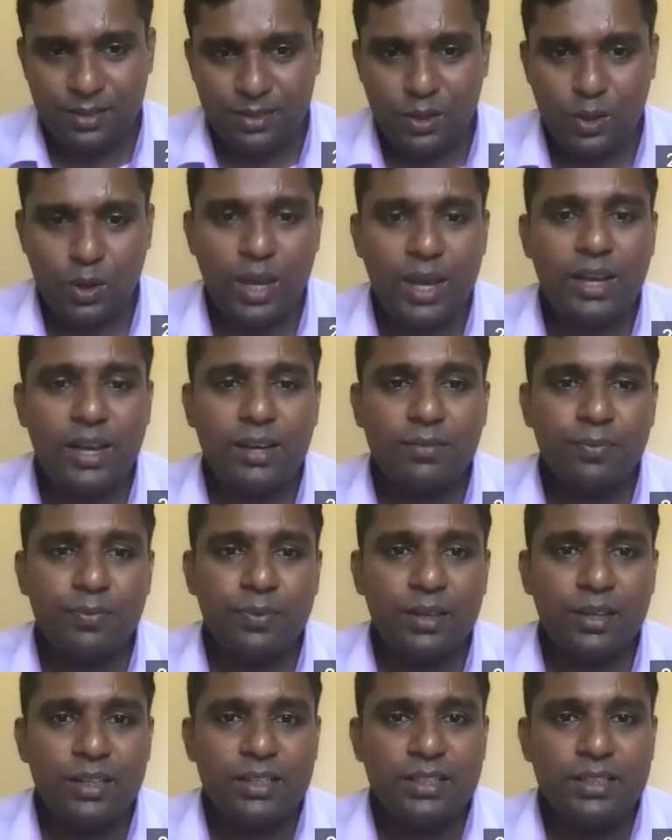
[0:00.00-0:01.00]
Okay?
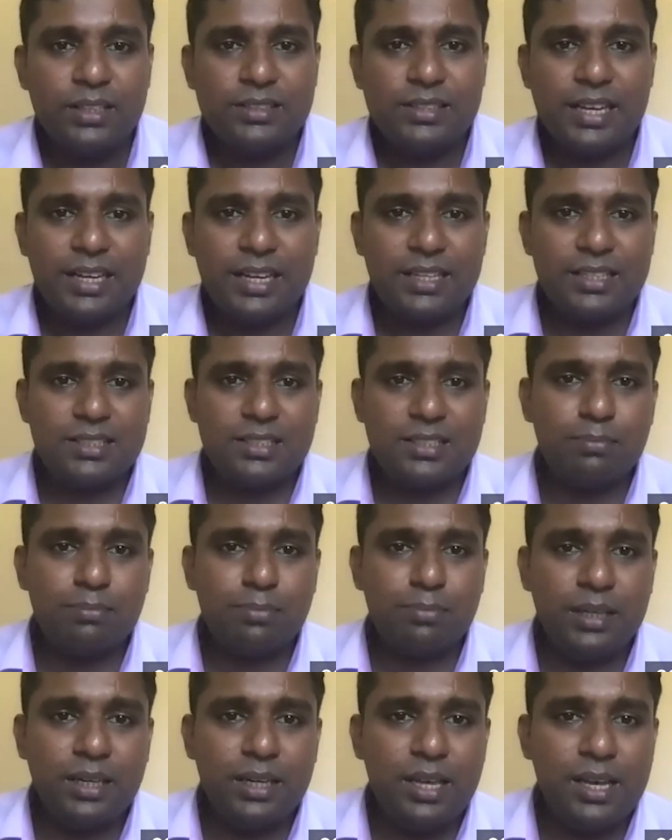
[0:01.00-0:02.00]
There is a
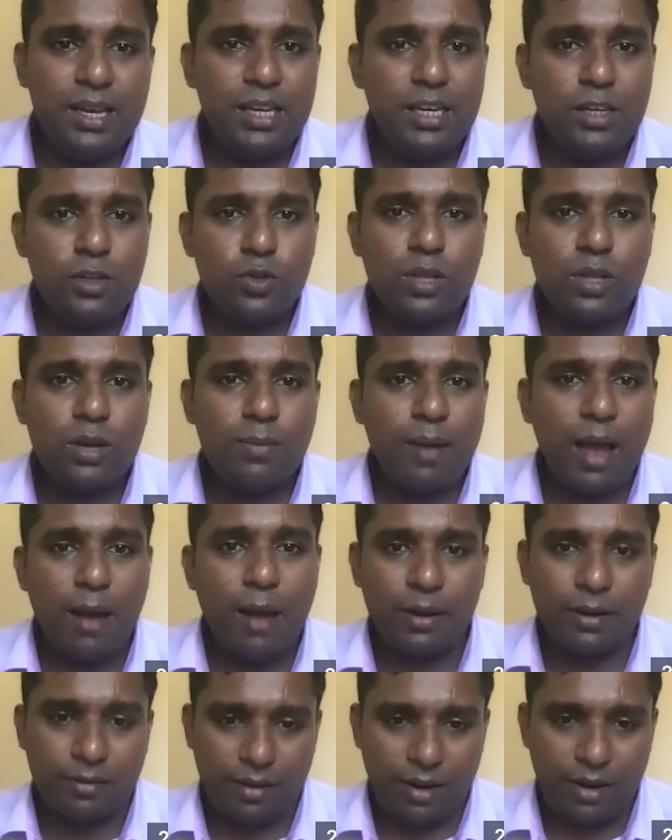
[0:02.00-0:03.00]
bleeding into the
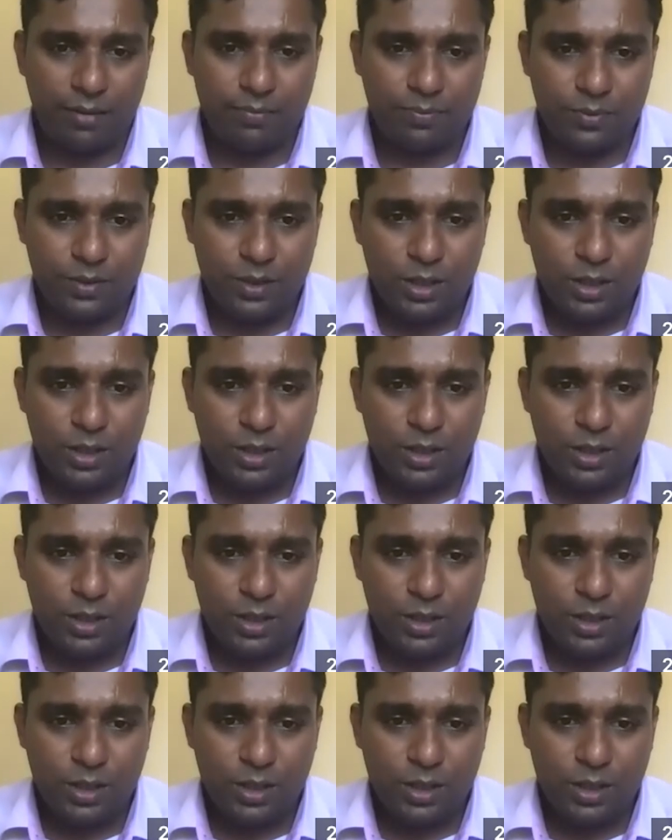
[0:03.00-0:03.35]
myometrium.